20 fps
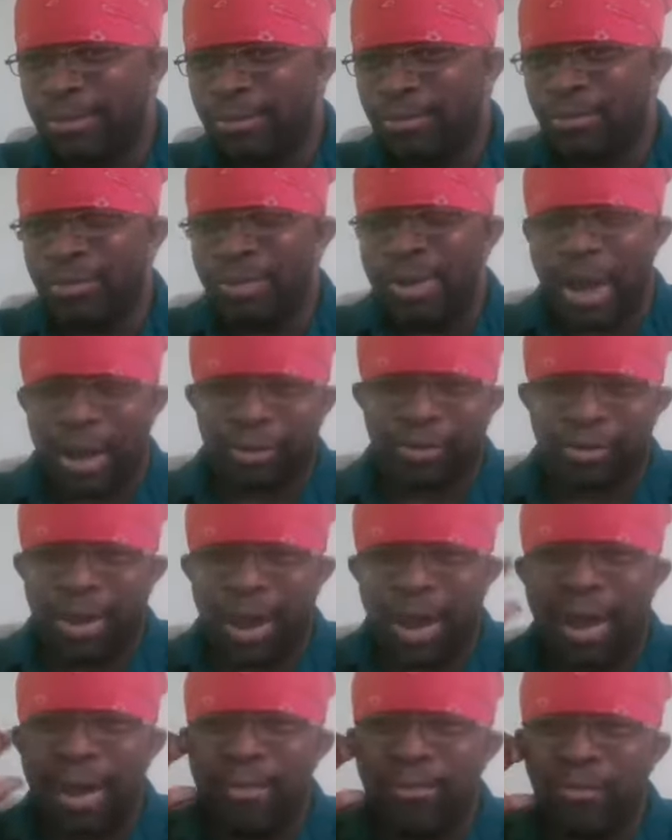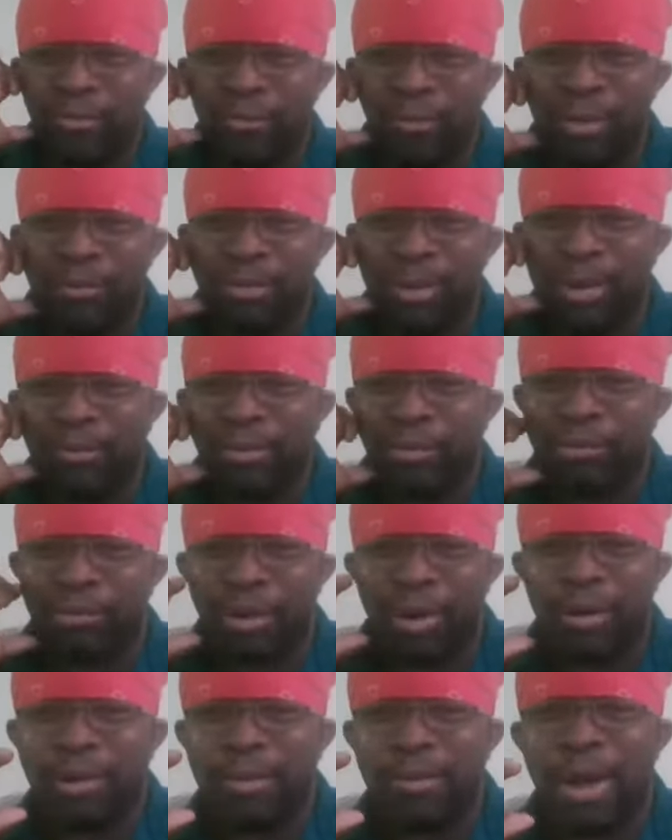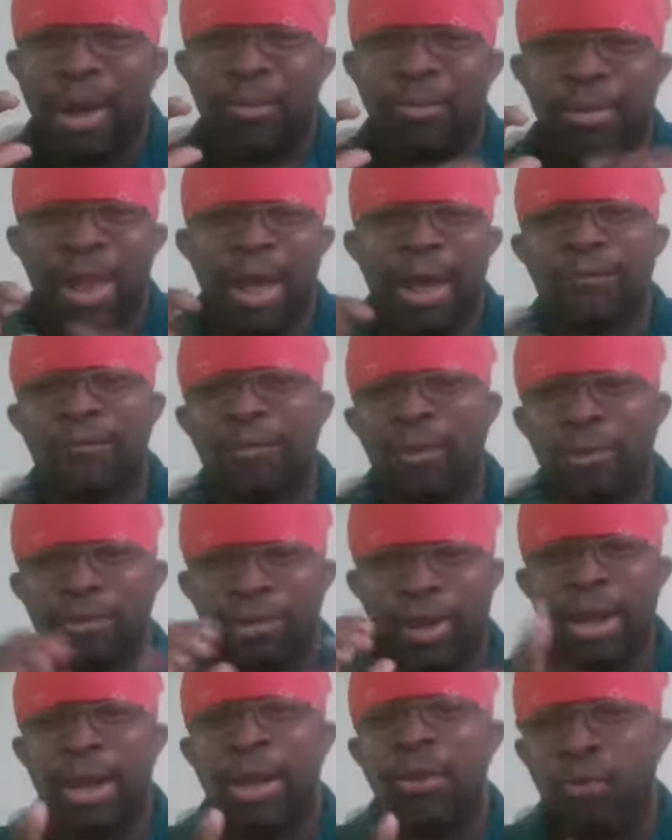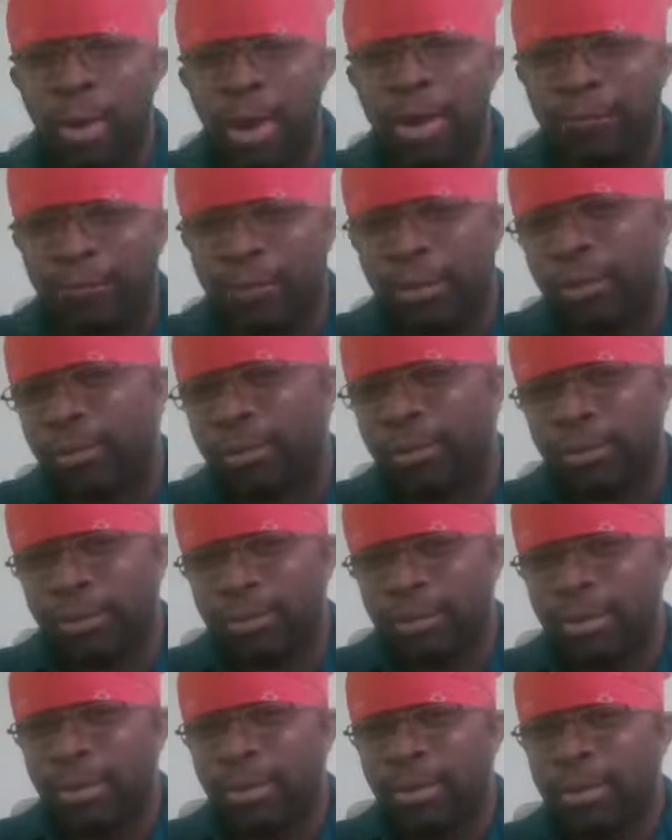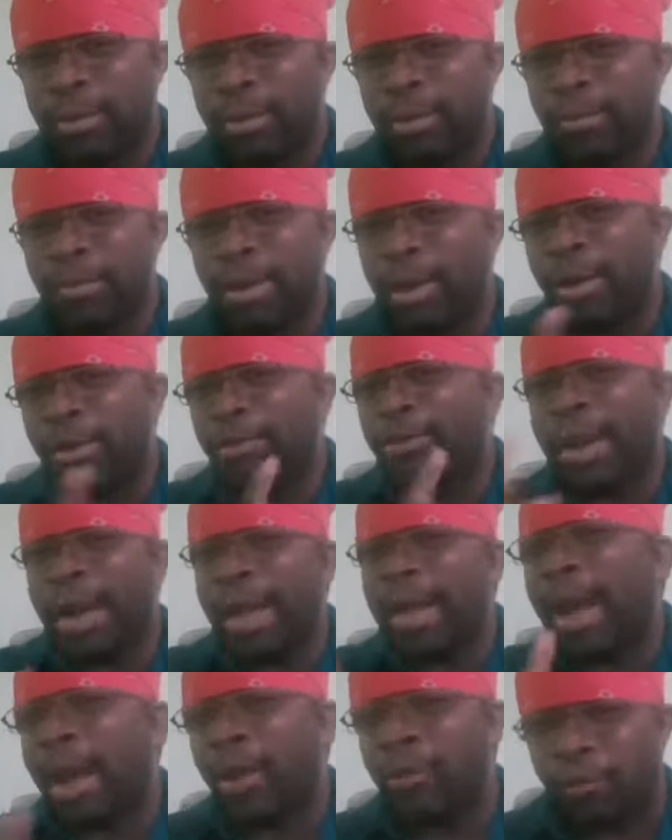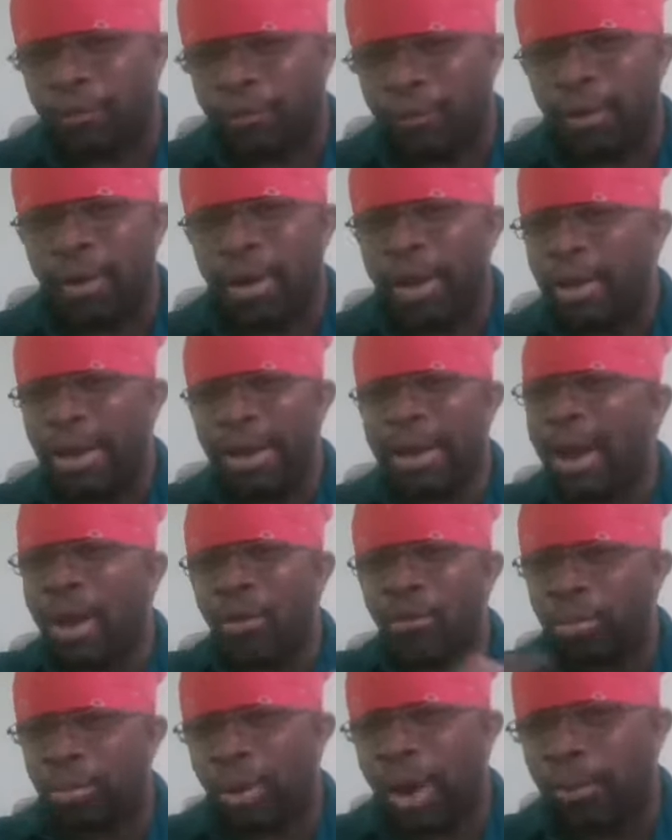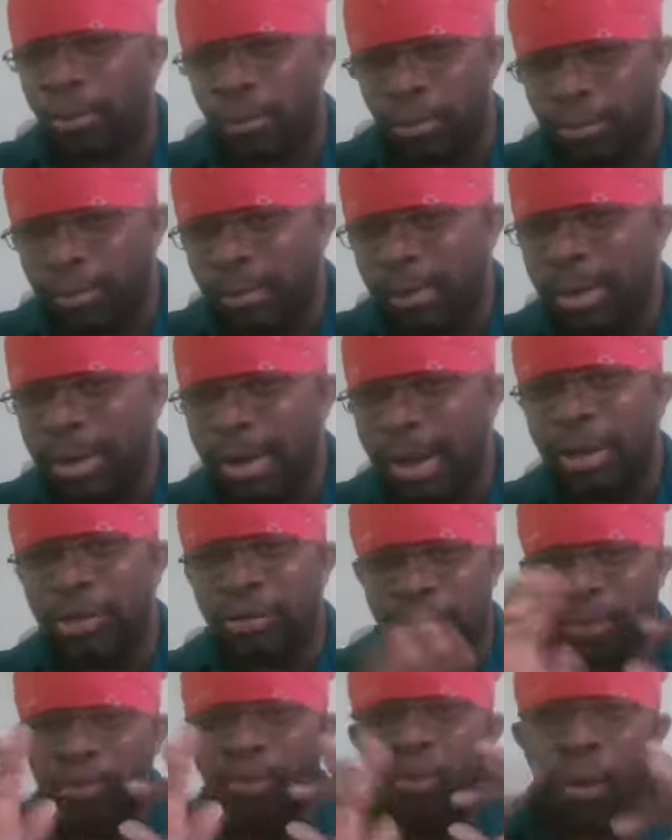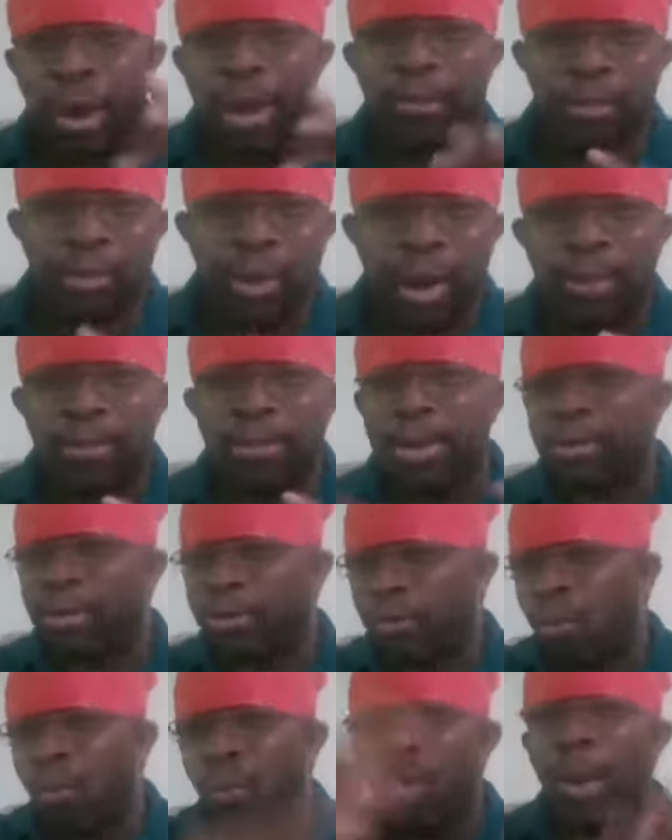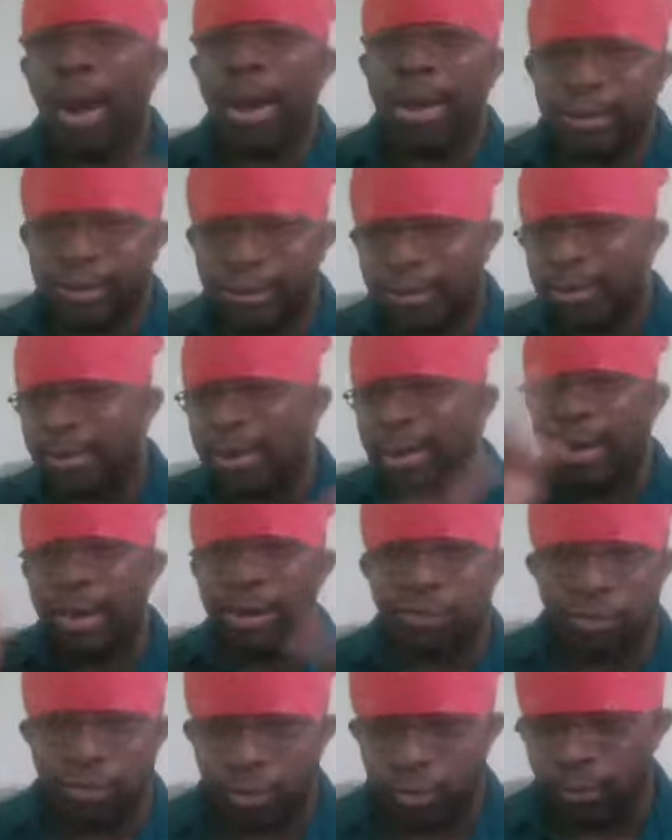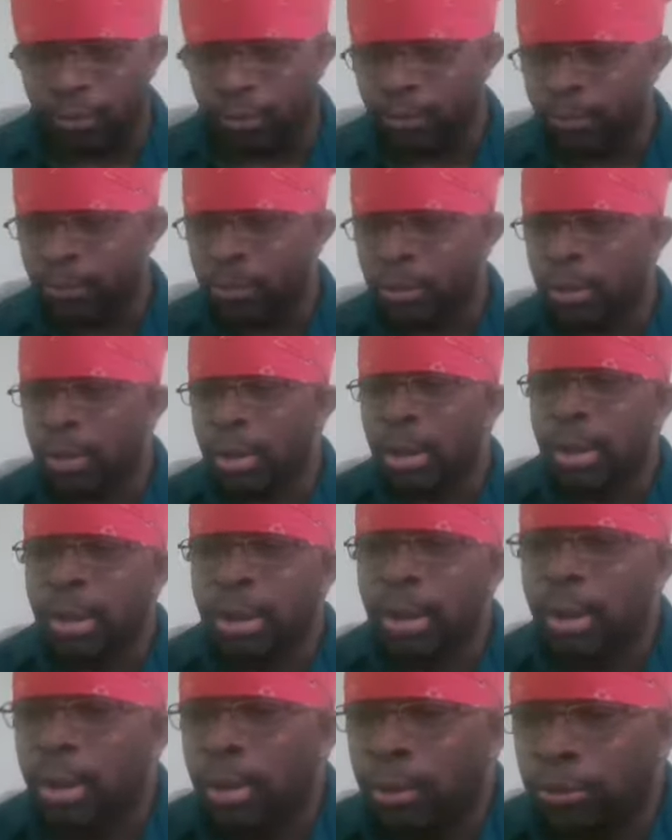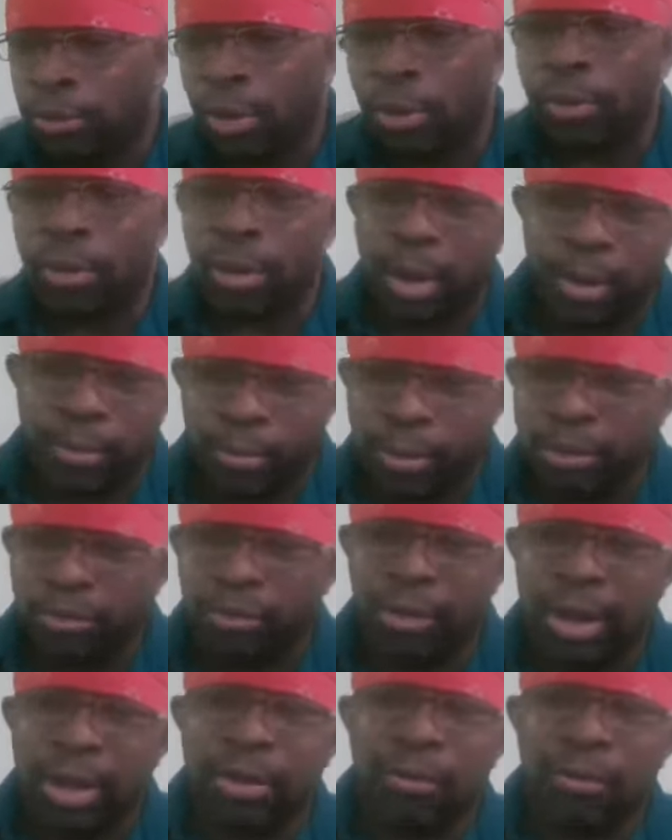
Next time when people talk about black folks hating white folks. Because it ain't our fault. It ain't our problem. It's white problem. It's a white issue. So a couple months later